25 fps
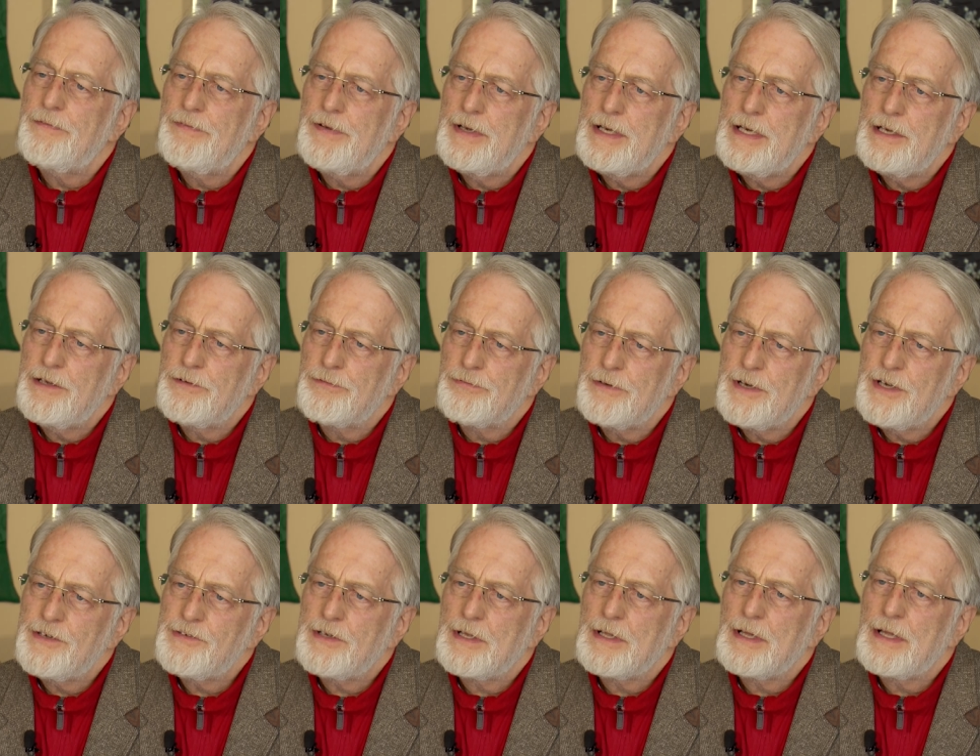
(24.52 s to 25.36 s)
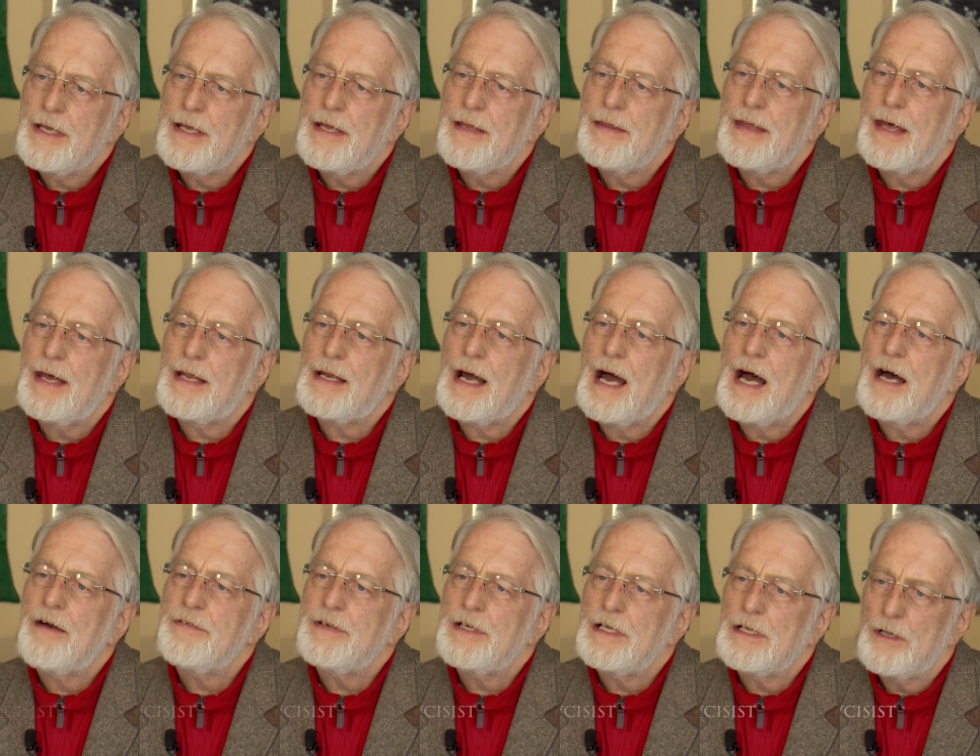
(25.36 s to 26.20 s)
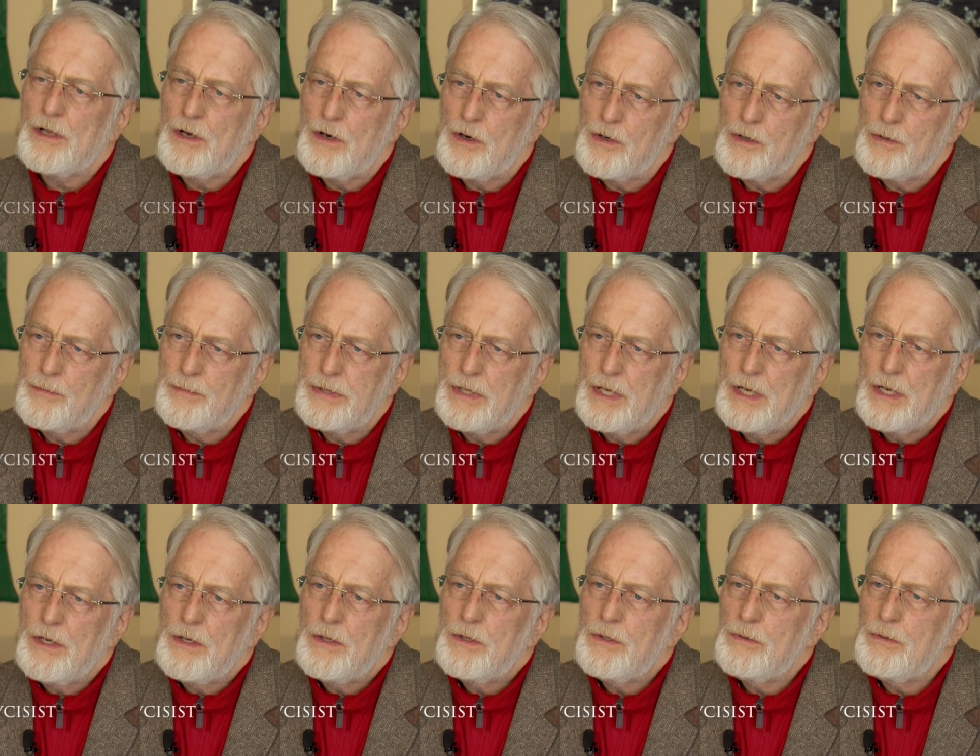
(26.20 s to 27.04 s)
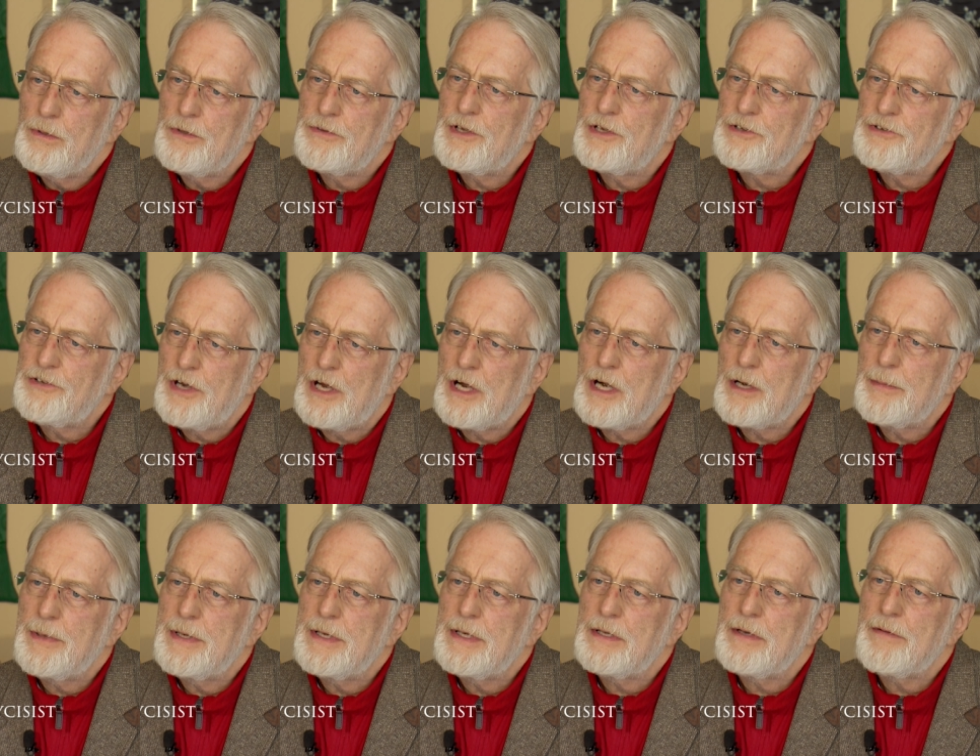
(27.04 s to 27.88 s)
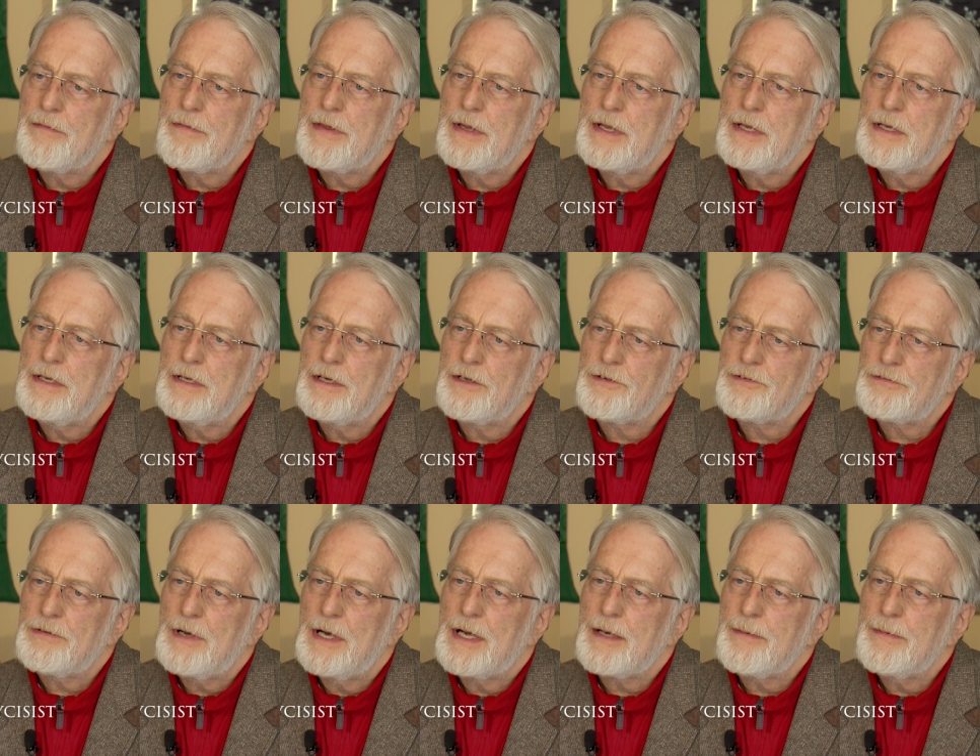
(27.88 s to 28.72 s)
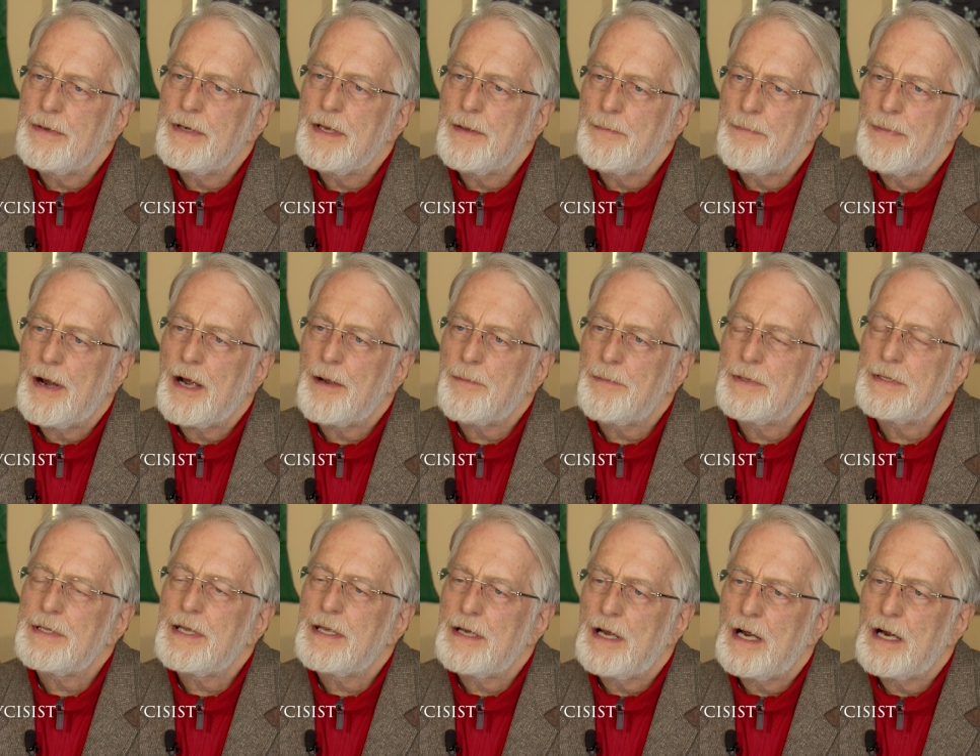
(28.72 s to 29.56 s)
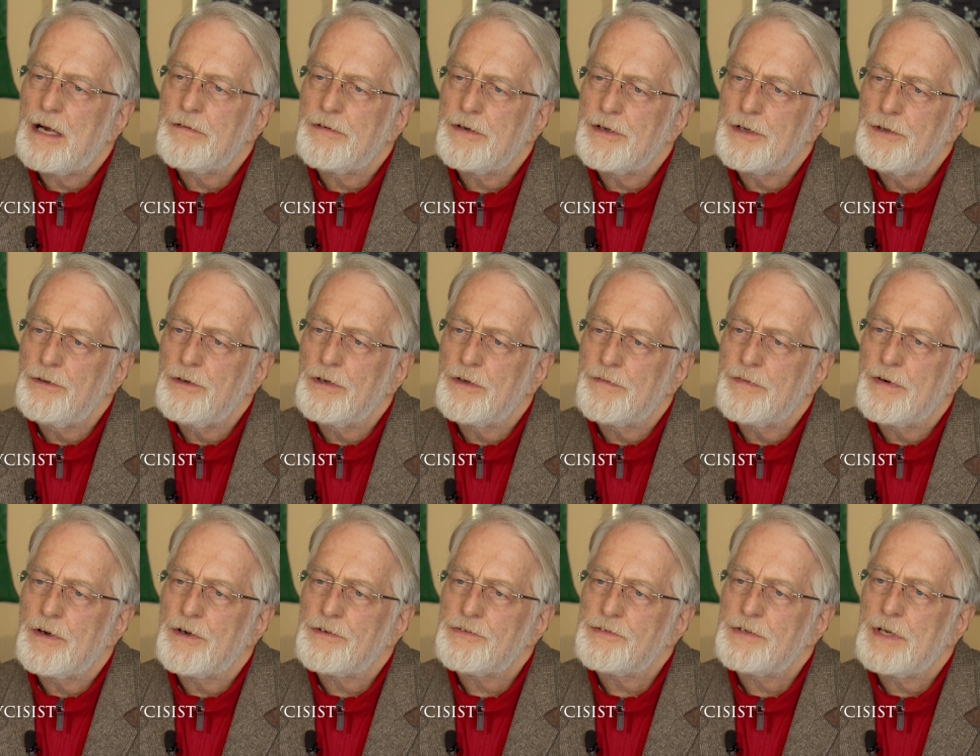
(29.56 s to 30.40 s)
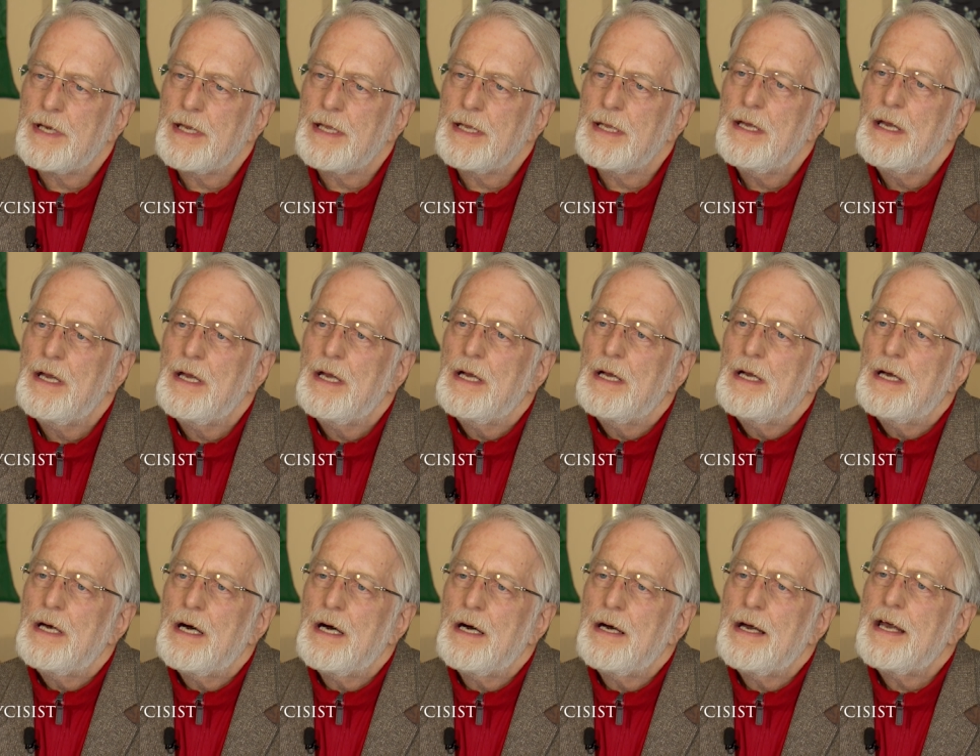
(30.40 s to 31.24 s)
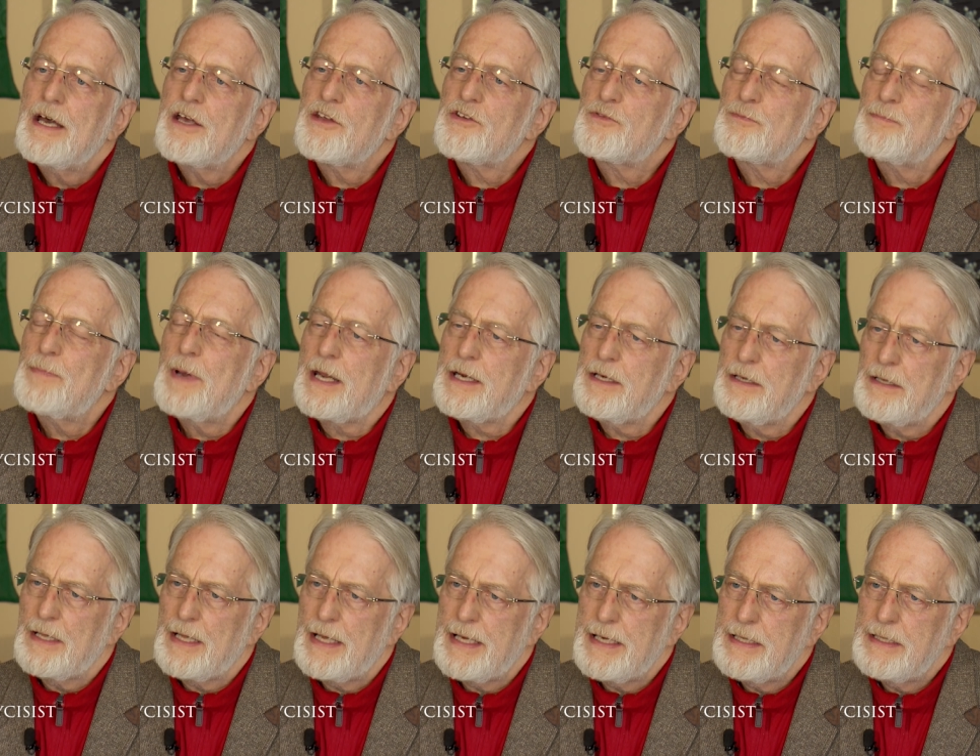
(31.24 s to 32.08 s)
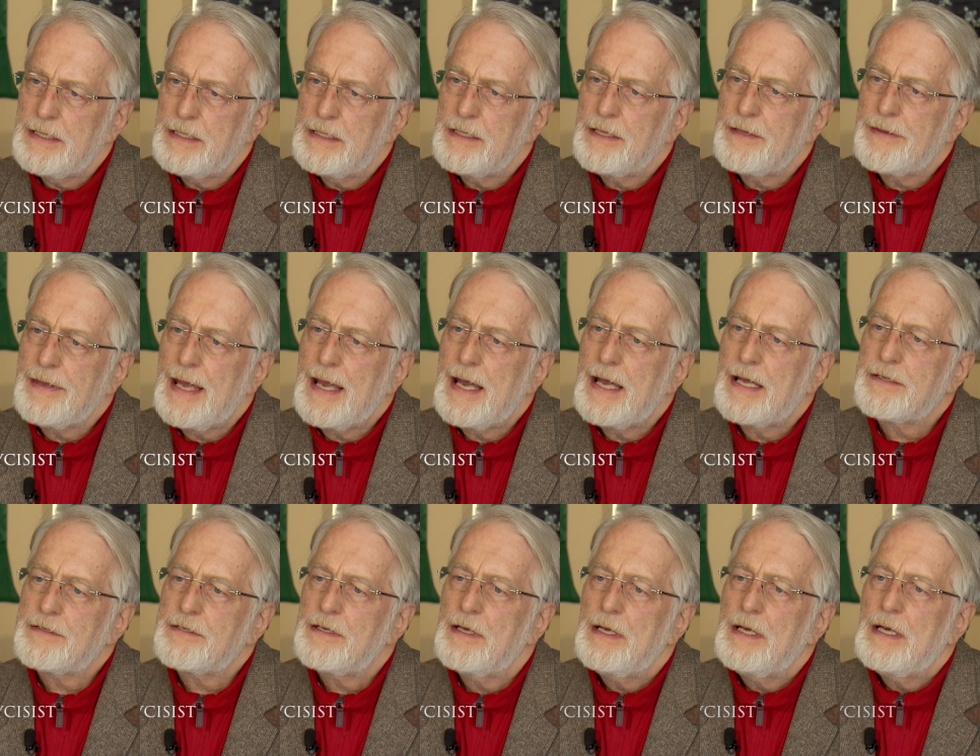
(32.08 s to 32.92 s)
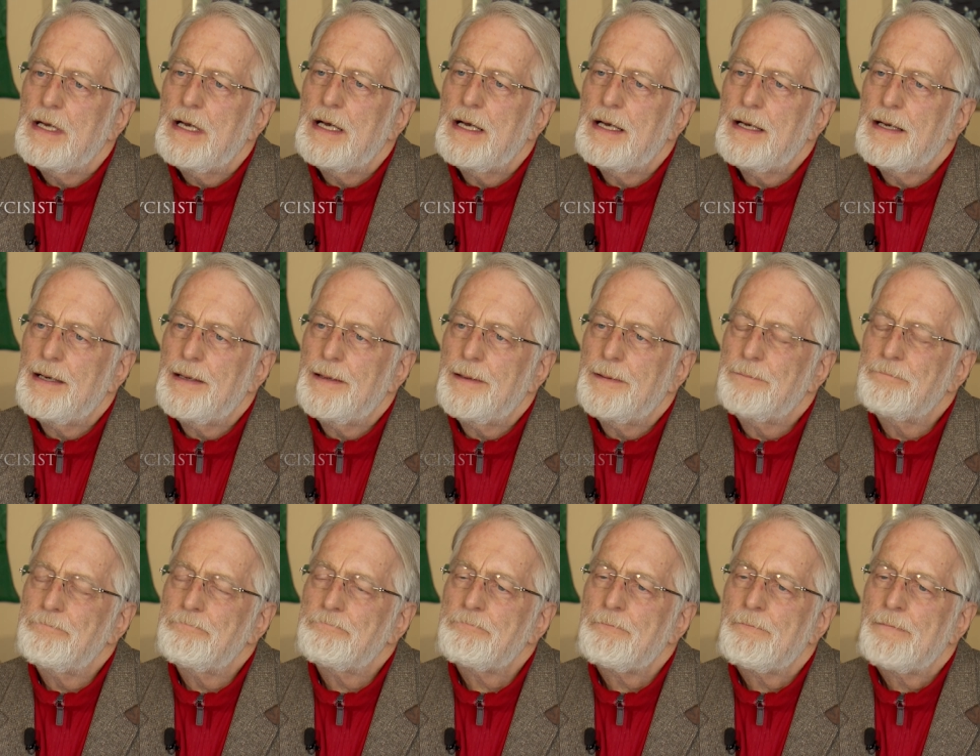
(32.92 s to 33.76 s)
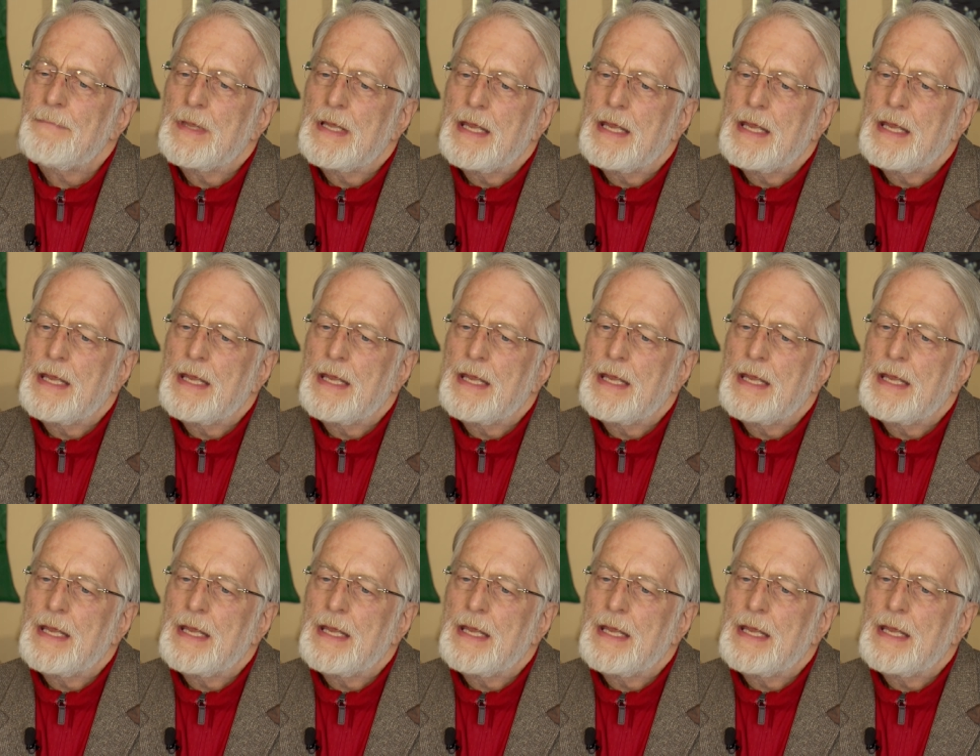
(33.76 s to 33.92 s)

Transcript: feeds recently that Avi Loeb, who is the chairman of the astronomy department at Harvard University, uh, has speculated that um,